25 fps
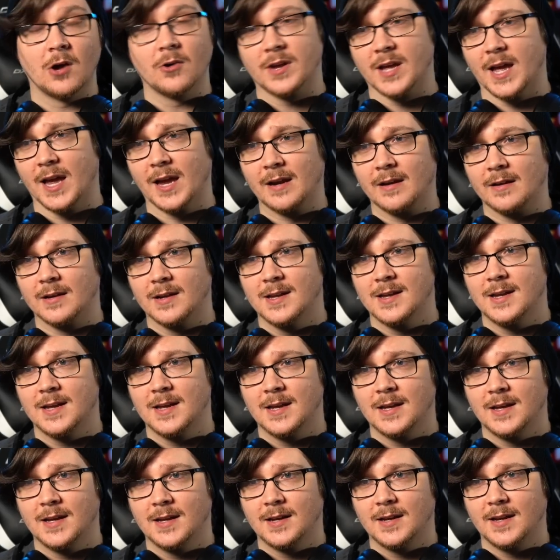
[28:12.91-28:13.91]
okay,
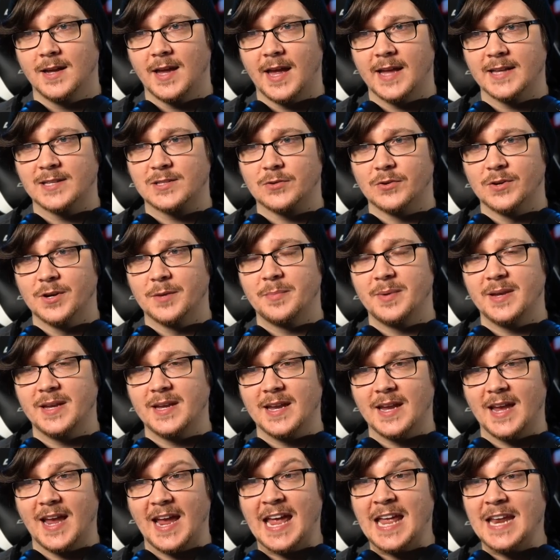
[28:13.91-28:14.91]
it's going to
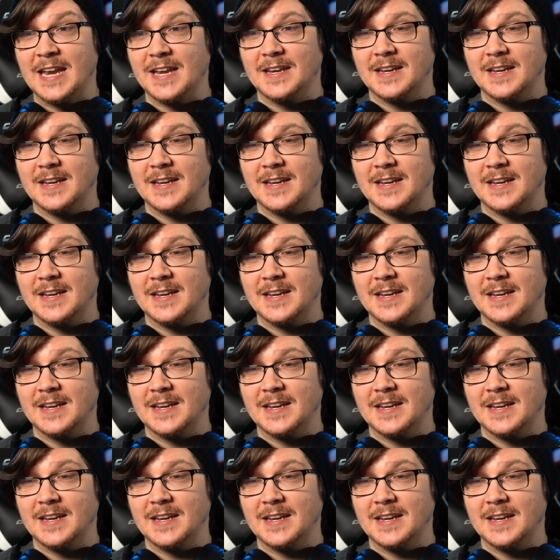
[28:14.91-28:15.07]
be